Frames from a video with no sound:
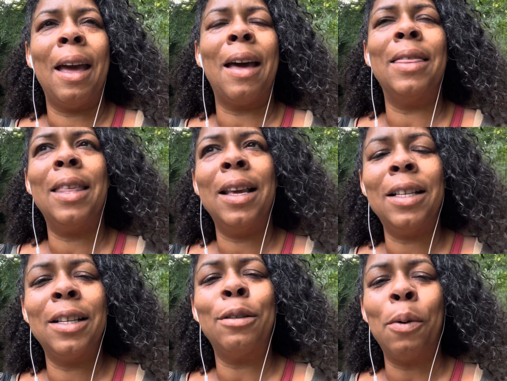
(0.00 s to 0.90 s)
And
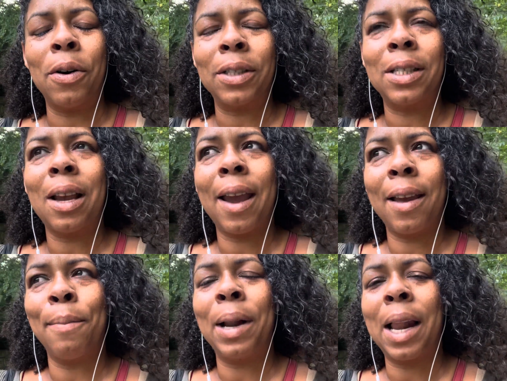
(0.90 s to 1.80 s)
this is what's
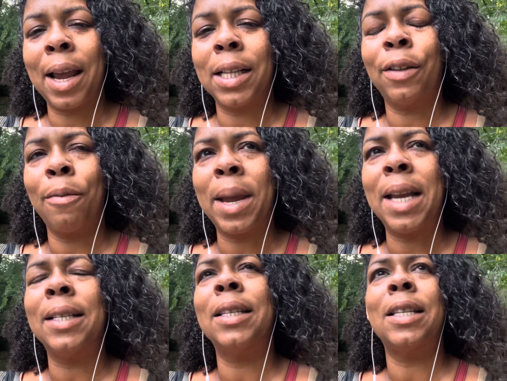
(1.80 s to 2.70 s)
taken place for me
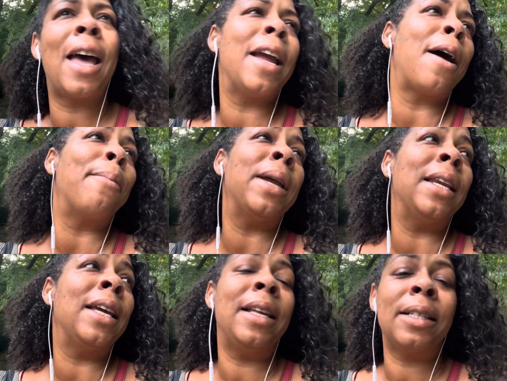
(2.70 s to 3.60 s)
today. I mean,
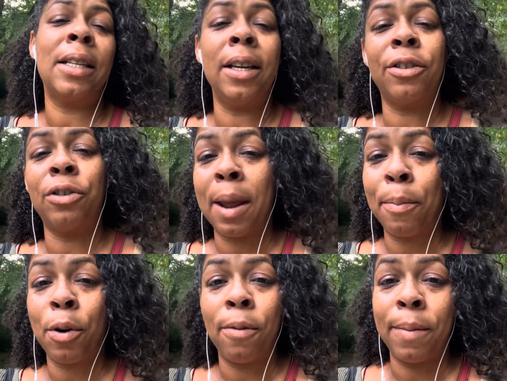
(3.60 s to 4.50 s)
it's literally
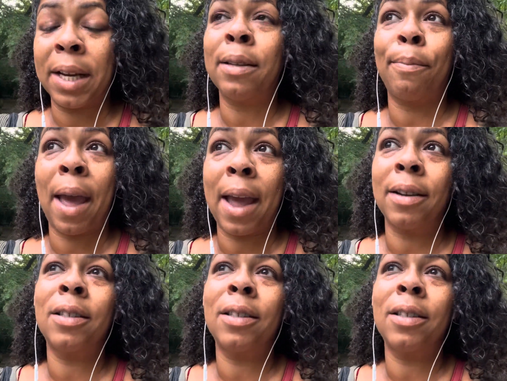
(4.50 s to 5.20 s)
put me to bed.